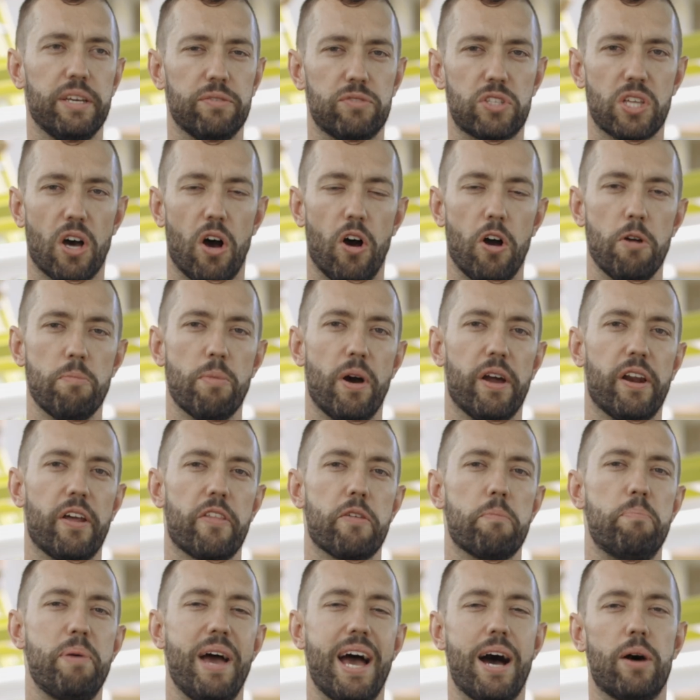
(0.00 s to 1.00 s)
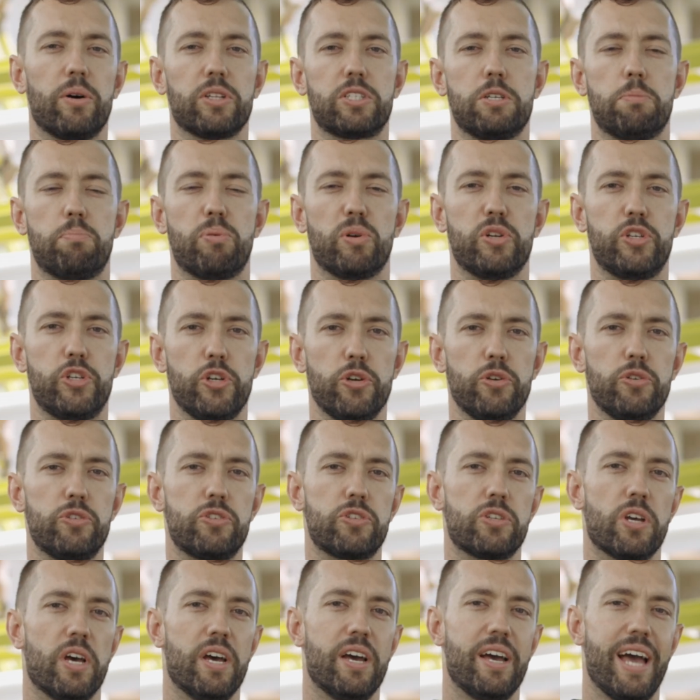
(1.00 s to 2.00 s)
gives the homeowner the power to
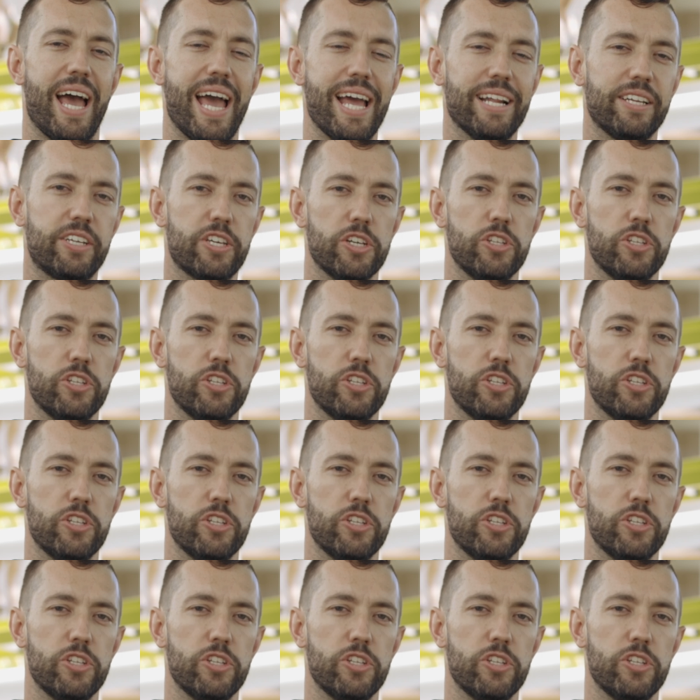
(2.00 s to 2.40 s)
produce and